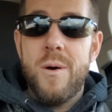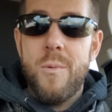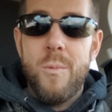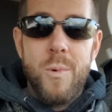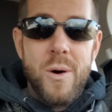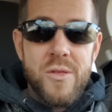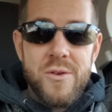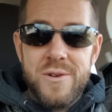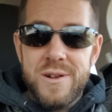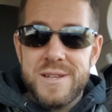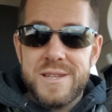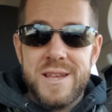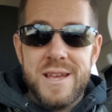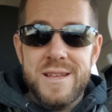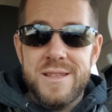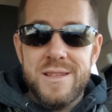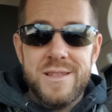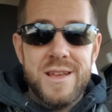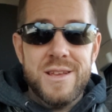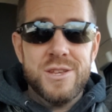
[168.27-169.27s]
whether it's
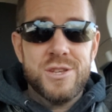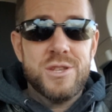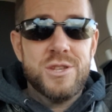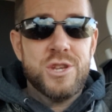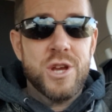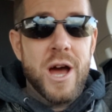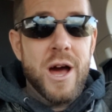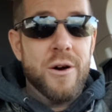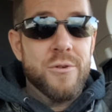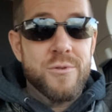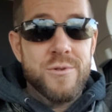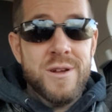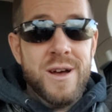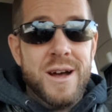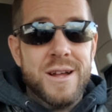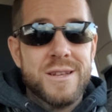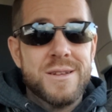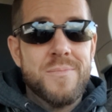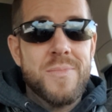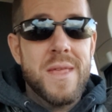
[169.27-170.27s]
his child or
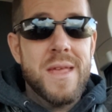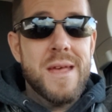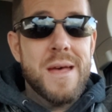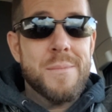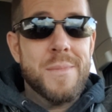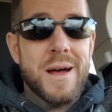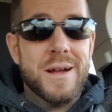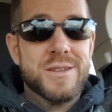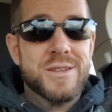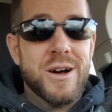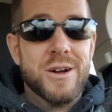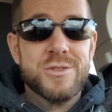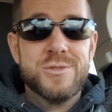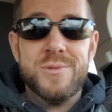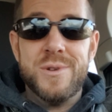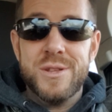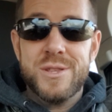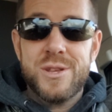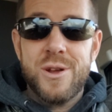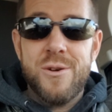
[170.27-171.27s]
not. I talked
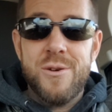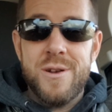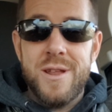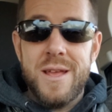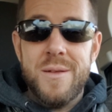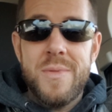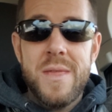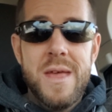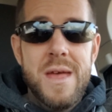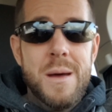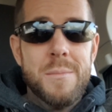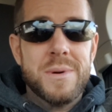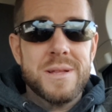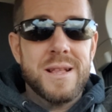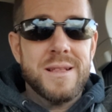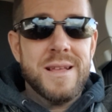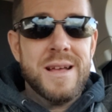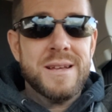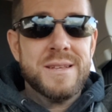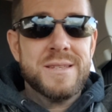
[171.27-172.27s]
to an attorney, but
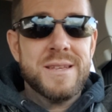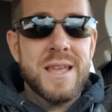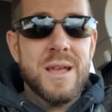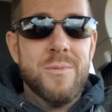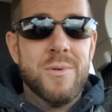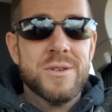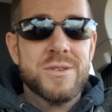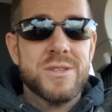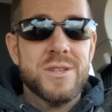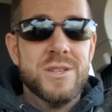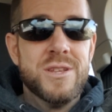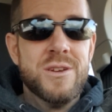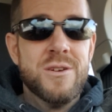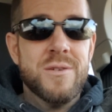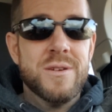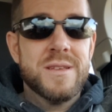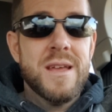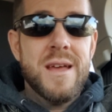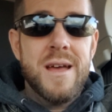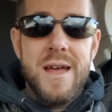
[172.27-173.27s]
the last thing he wants to
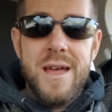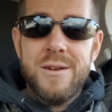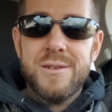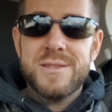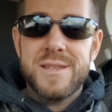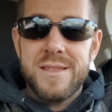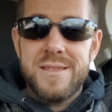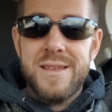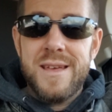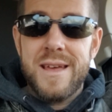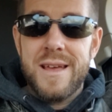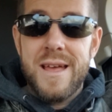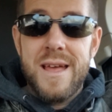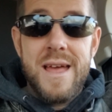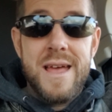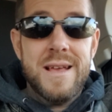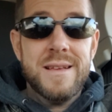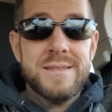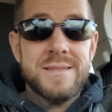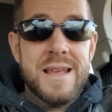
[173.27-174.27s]
do is, here's the thing,
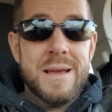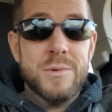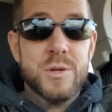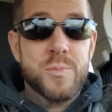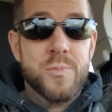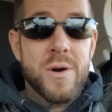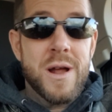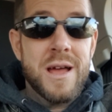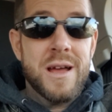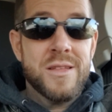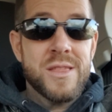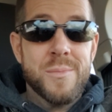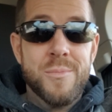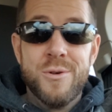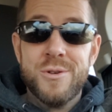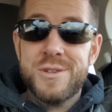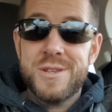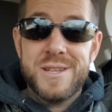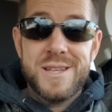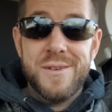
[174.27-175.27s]
his name is probably on the
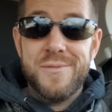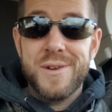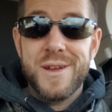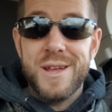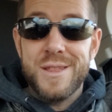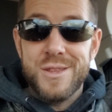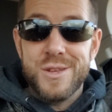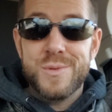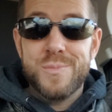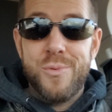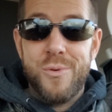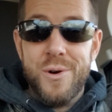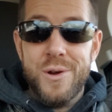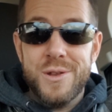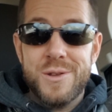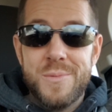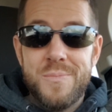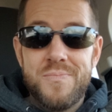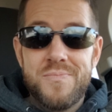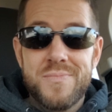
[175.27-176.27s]
birth certificate at this
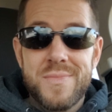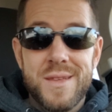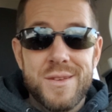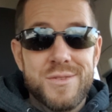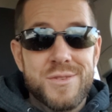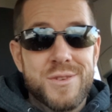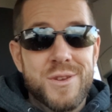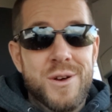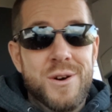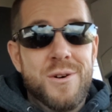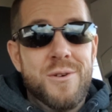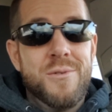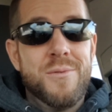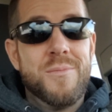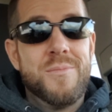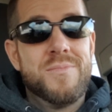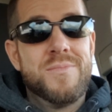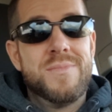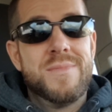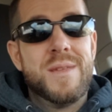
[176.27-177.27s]
point.
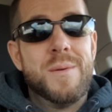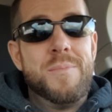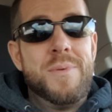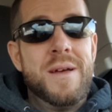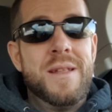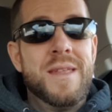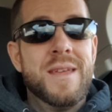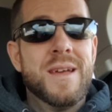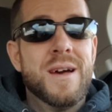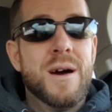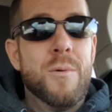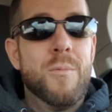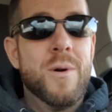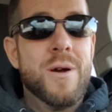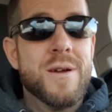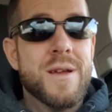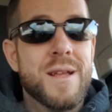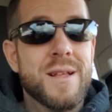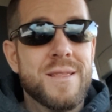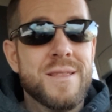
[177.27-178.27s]
So, depending on
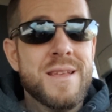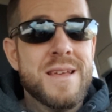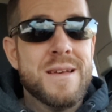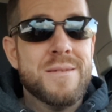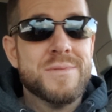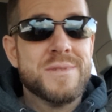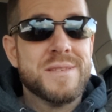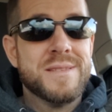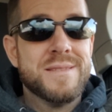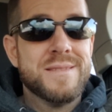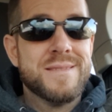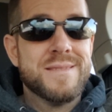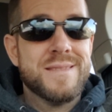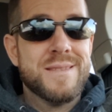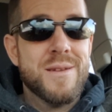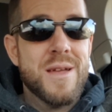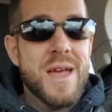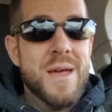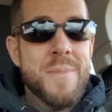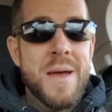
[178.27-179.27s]
where he lives,
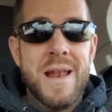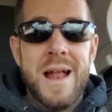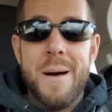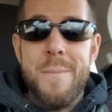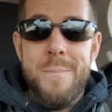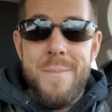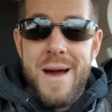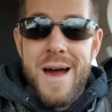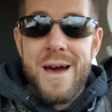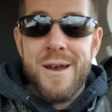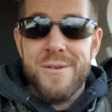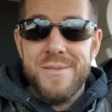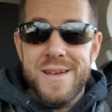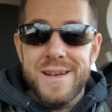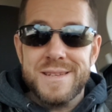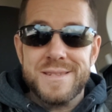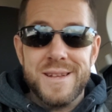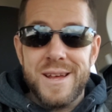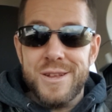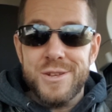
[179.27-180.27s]
it may not matter
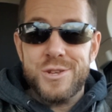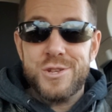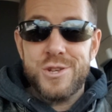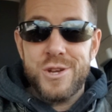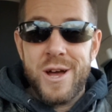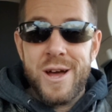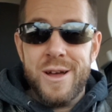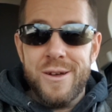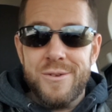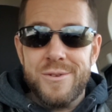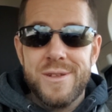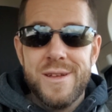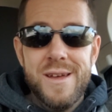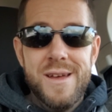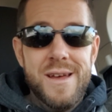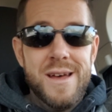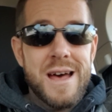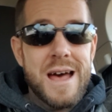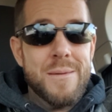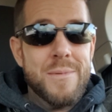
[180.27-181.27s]
that it's not his child.
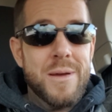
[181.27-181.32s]
I